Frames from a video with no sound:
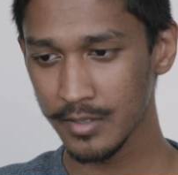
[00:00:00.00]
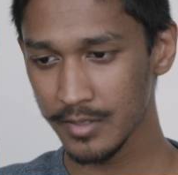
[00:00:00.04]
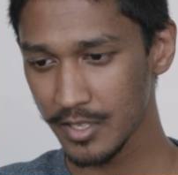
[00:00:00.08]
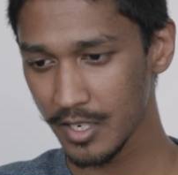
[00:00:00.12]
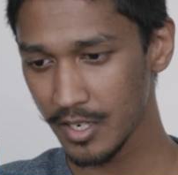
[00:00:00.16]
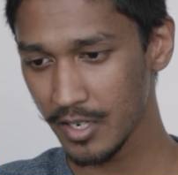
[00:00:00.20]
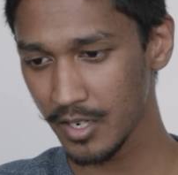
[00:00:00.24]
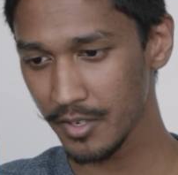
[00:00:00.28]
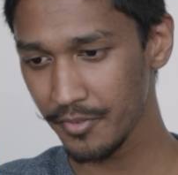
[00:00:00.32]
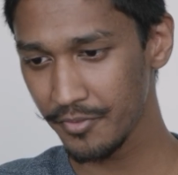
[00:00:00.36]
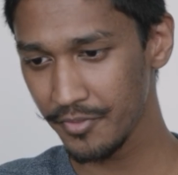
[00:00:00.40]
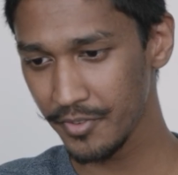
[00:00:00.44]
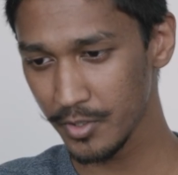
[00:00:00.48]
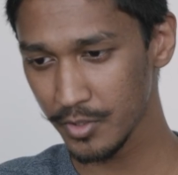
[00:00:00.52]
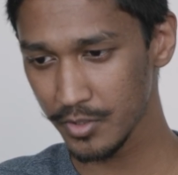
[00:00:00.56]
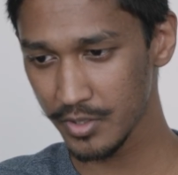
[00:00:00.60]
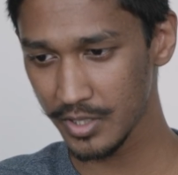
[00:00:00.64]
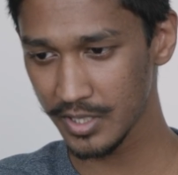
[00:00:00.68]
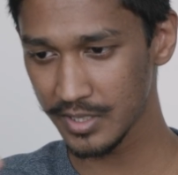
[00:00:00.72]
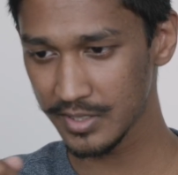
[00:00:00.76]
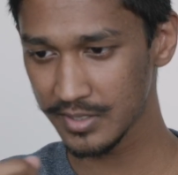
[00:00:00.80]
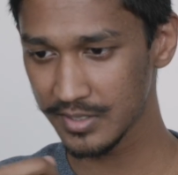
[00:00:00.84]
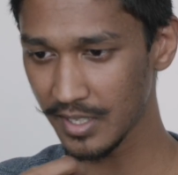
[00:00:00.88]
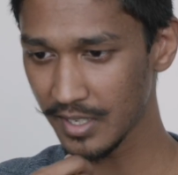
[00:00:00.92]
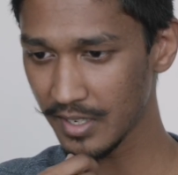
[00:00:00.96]
There are a few
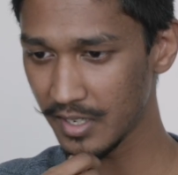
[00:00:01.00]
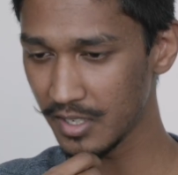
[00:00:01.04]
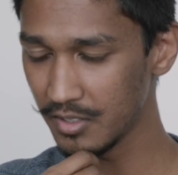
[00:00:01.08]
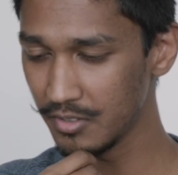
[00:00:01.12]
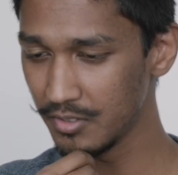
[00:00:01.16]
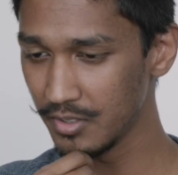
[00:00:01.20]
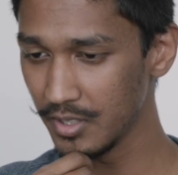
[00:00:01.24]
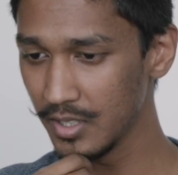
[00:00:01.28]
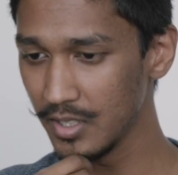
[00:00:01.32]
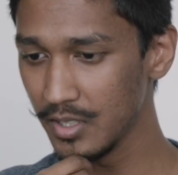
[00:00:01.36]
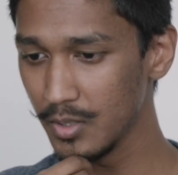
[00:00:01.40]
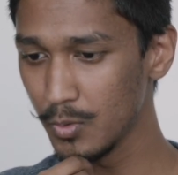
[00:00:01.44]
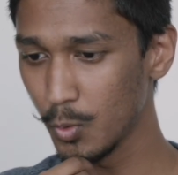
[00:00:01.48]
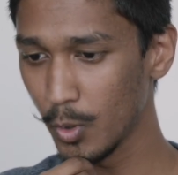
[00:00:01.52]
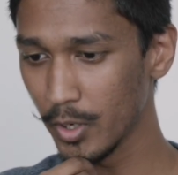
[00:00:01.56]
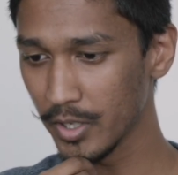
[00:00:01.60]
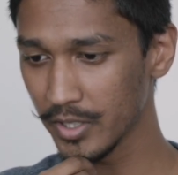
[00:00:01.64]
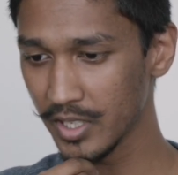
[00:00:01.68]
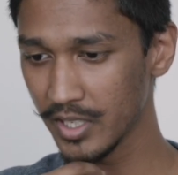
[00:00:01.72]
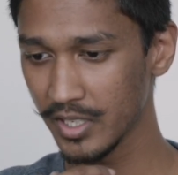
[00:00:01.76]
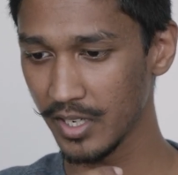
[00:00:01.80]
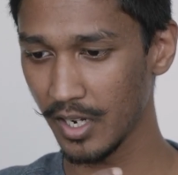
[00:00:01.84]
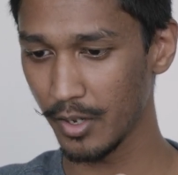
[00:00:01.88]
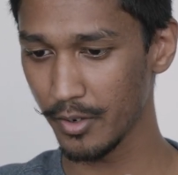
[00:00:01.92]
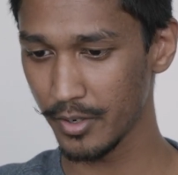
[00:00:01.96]
things that are really
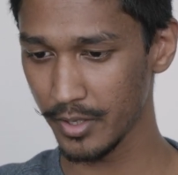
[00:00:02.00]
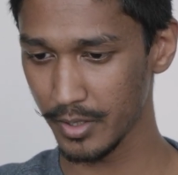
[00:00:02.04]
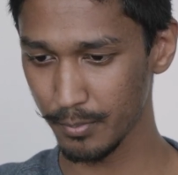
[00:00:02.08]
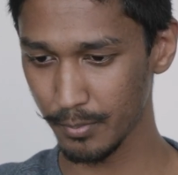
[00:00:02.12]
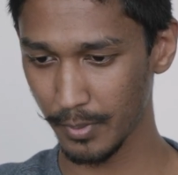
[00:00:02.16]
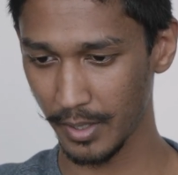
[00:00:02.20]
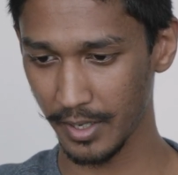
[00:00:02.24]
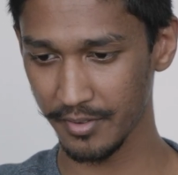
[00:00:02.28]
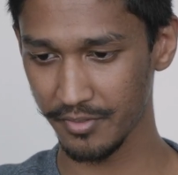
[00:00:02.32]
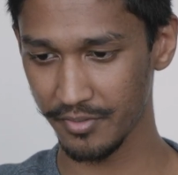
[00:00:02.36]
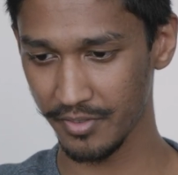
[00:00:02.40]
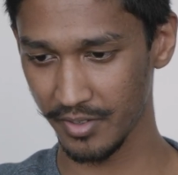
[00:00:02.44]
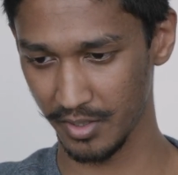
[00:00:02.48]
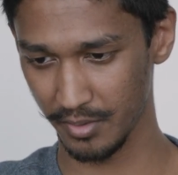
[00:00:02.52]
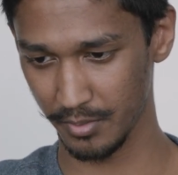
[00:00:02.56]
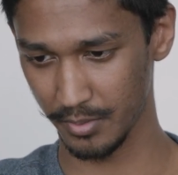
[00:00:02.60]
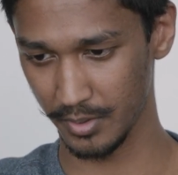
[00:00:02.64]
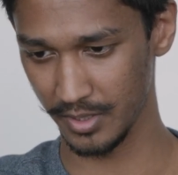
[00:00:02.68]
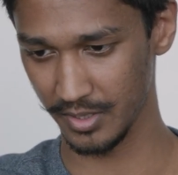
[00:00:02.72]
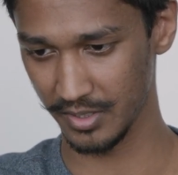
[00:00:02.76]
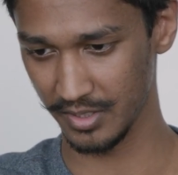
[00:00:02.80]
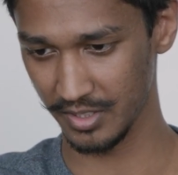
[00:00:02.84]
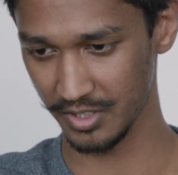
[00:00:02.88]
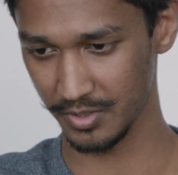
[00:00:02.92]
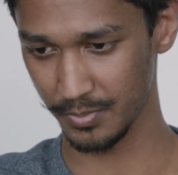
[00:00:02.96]
working out in my
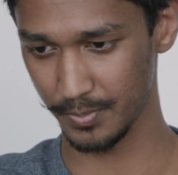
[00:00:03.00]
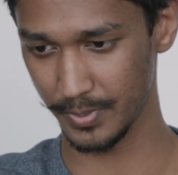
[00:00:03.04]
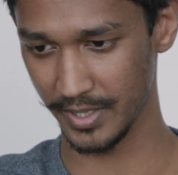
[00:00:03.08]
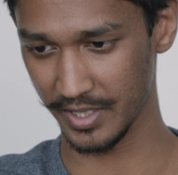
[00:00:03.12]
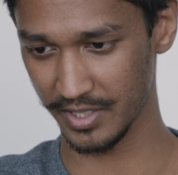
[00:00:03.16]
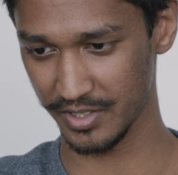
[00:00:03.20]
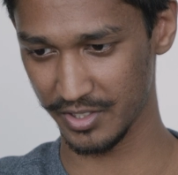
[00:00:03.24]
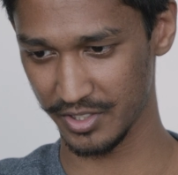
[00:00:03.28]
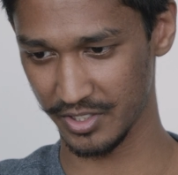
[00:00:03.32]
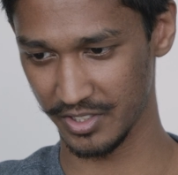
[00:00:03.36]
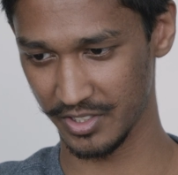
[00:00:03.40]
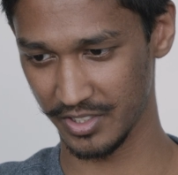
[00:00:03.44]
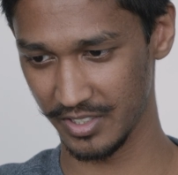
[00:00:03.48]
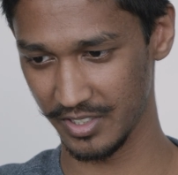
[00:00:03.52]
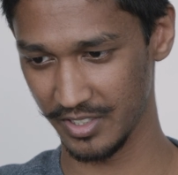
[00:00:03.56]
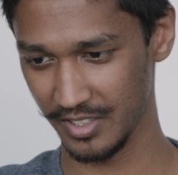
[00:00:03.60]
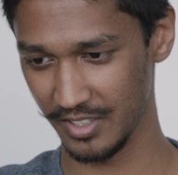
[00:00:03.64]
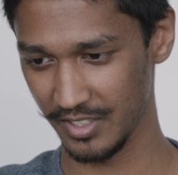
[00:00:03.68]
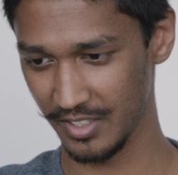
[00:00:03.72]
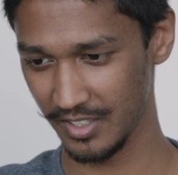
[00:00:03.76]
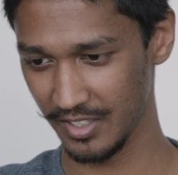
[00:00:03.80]
favor in this picture,